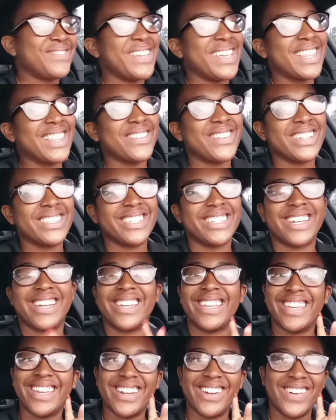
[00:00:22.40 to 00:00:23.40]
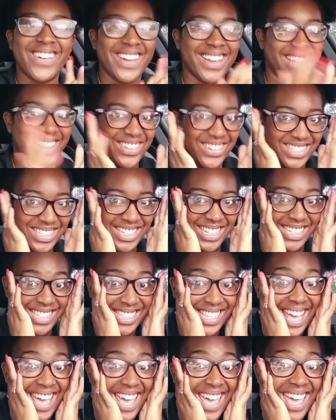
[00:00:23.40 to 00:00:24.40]
me, here on Klarissica
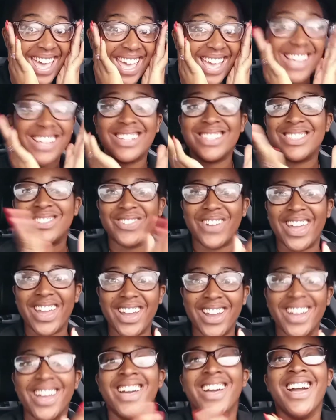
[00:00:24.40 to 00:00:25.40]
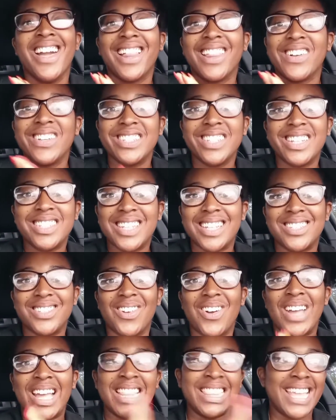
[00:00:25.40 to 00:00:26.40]
Says, where Klarissica says it
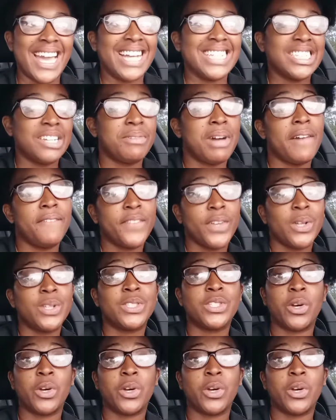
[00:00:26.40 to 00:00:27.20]
all, and that's how I feel.